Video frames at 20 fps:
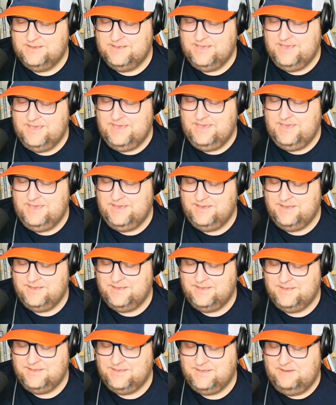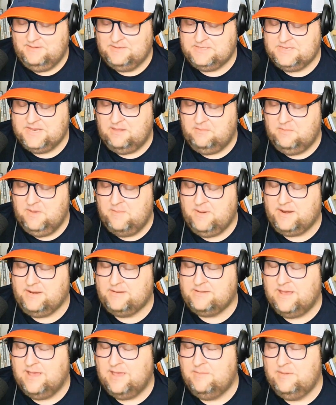he was telling me
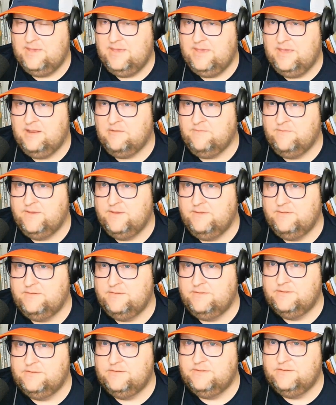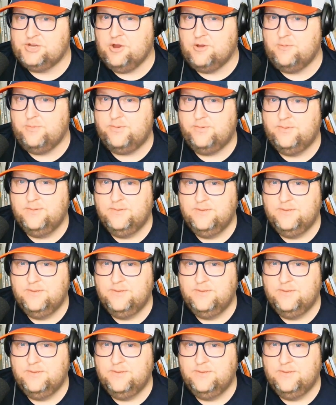about a time he interviewed Shark.